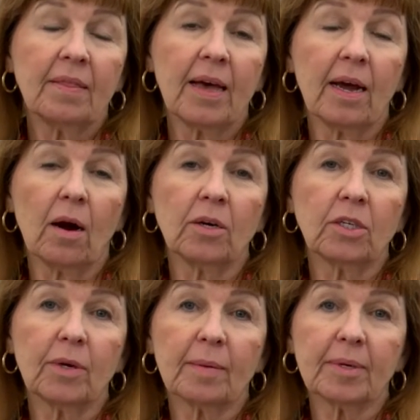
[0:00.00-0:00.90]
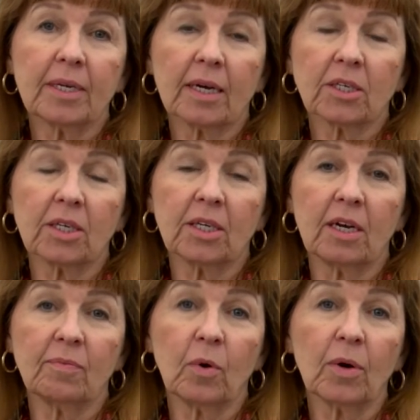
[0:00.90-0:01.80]
They are doing production
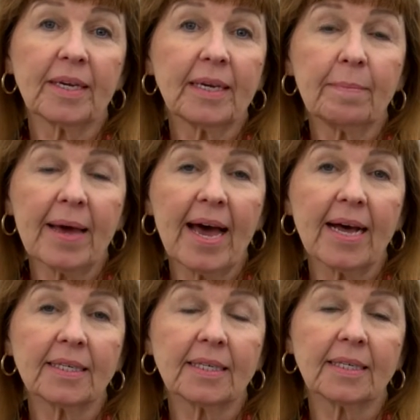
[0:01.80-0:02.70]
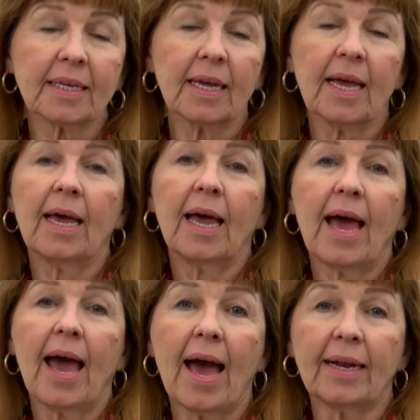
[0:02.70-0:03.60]
of Porgy and Bess
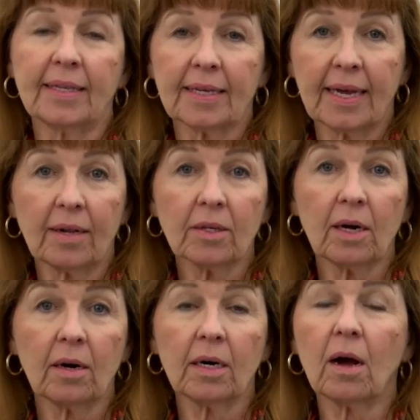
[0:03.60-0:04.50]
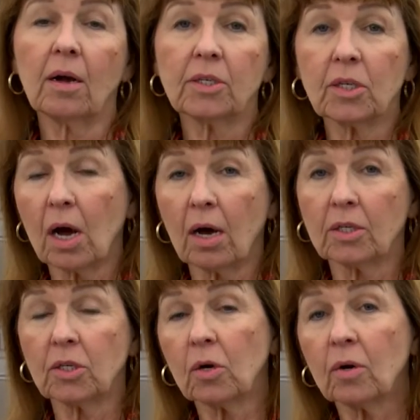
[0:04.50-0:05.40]
at the Galliard
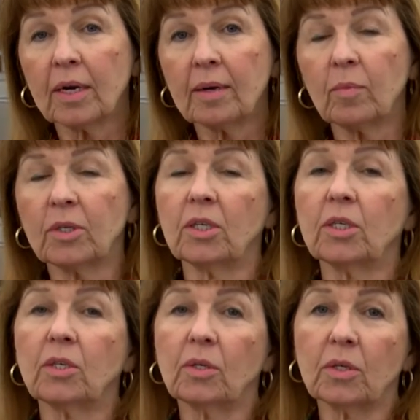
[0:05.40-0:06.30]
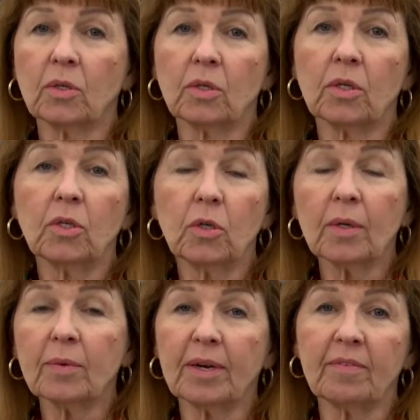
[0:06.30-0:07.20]
Auditorium, which is just
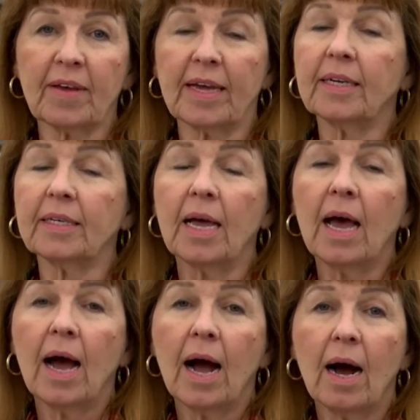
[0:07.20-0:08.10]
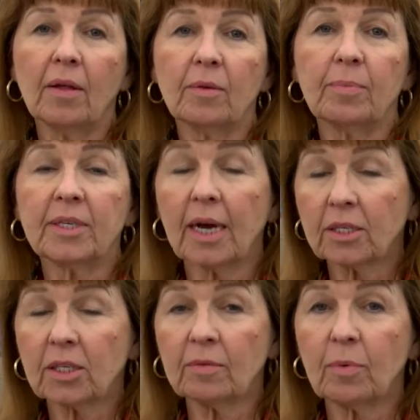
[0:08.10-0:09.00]
newly renovated. The
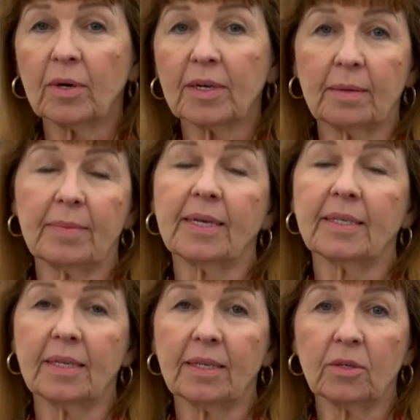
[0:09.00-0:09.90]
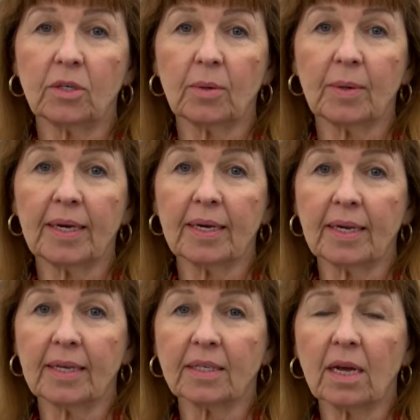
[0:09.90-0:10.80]
production of Porgy and Bess that they're doing
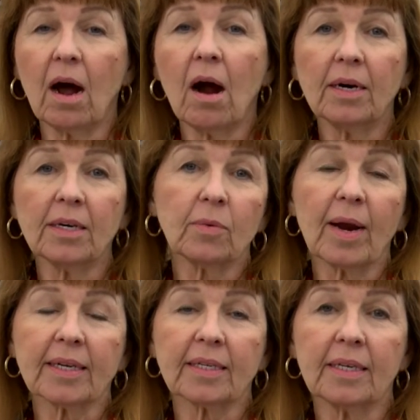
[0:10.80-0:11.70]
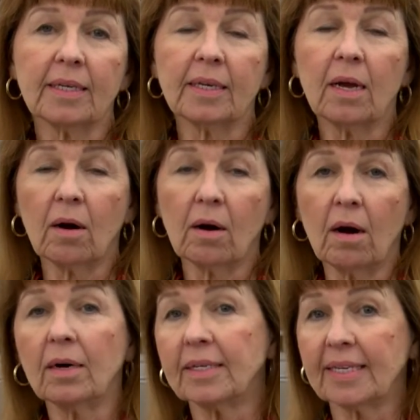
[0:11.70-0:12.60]
is art directed or
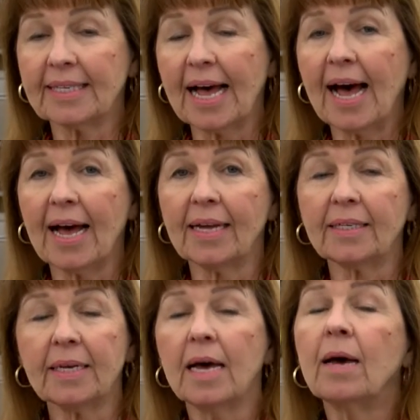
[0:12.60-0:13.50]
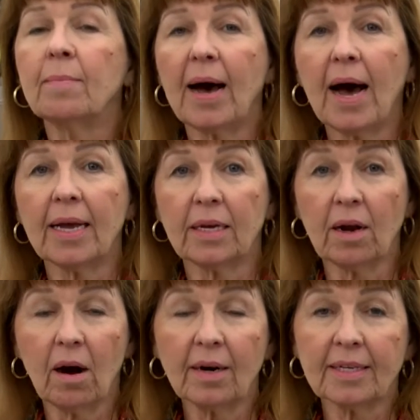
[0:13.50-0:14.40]
art designed by an
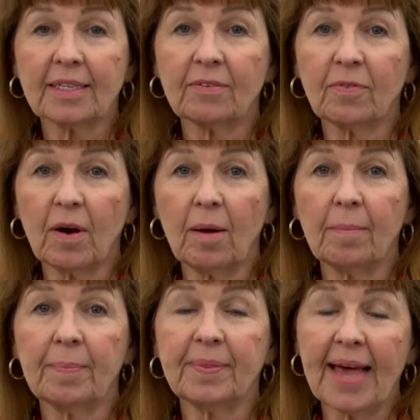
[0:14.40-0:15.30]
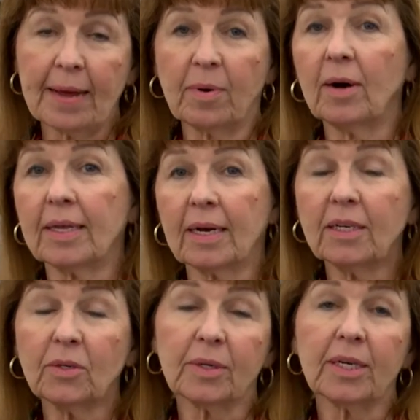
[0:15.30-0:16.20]
artist from that part of the
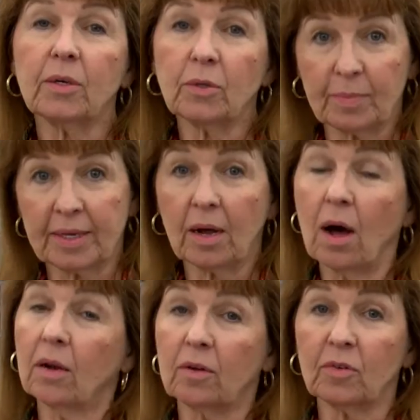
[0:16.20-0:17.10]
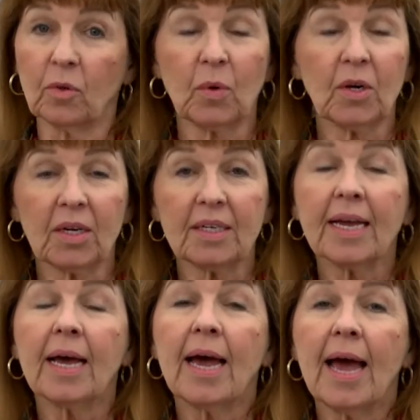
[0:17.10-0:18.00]
country who's been all over the world
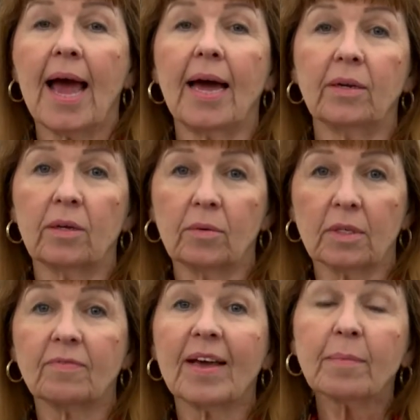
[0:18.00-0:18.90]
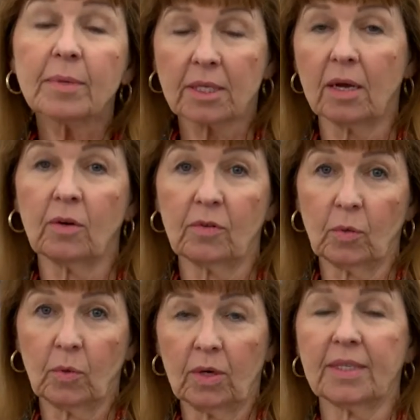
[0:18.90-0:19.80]
and who is famous all over
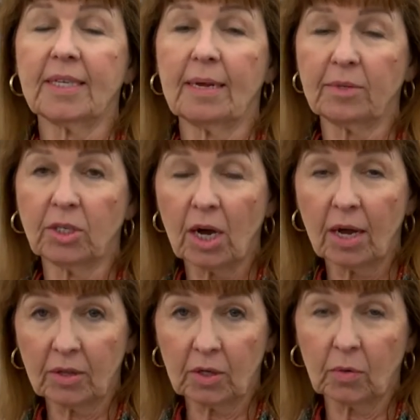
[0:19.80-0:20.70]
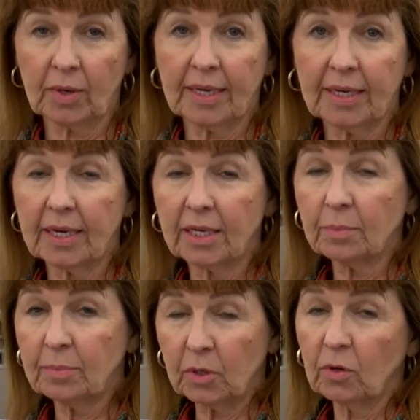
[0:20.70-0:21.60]
the world. His name is Jonathan Green. He
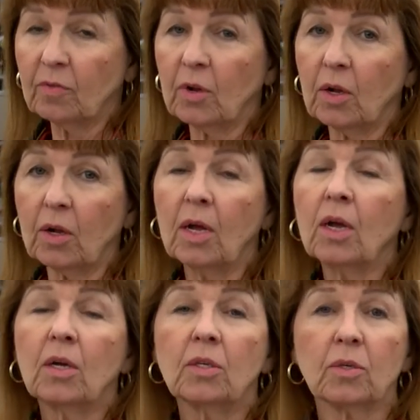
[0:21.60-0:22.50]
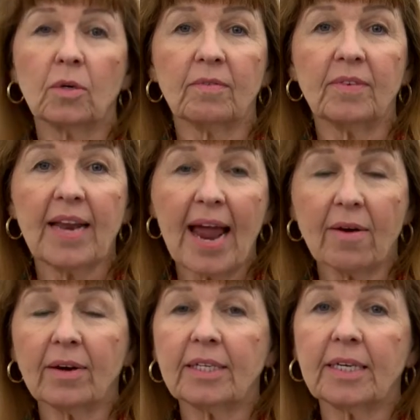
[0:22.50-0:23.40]
does beautiful, sort of
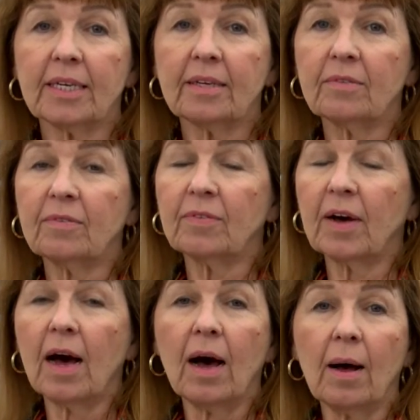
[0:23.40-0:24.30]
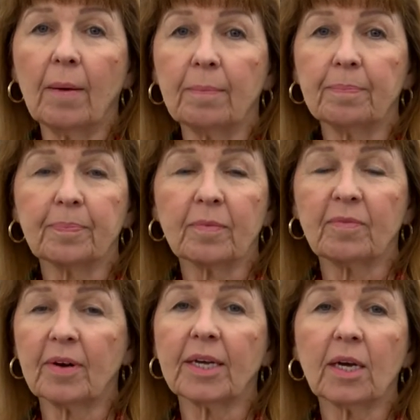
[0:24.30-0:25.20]
narrative,
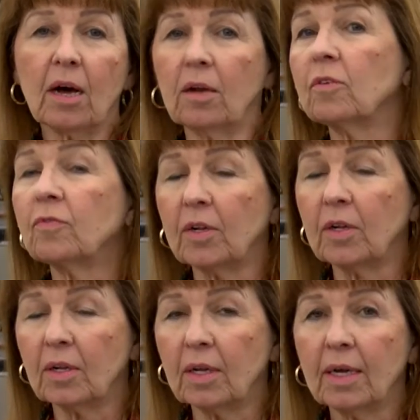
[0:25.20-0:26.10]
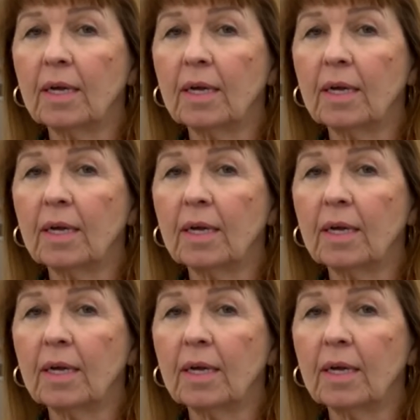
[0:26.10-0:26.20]
very colorful,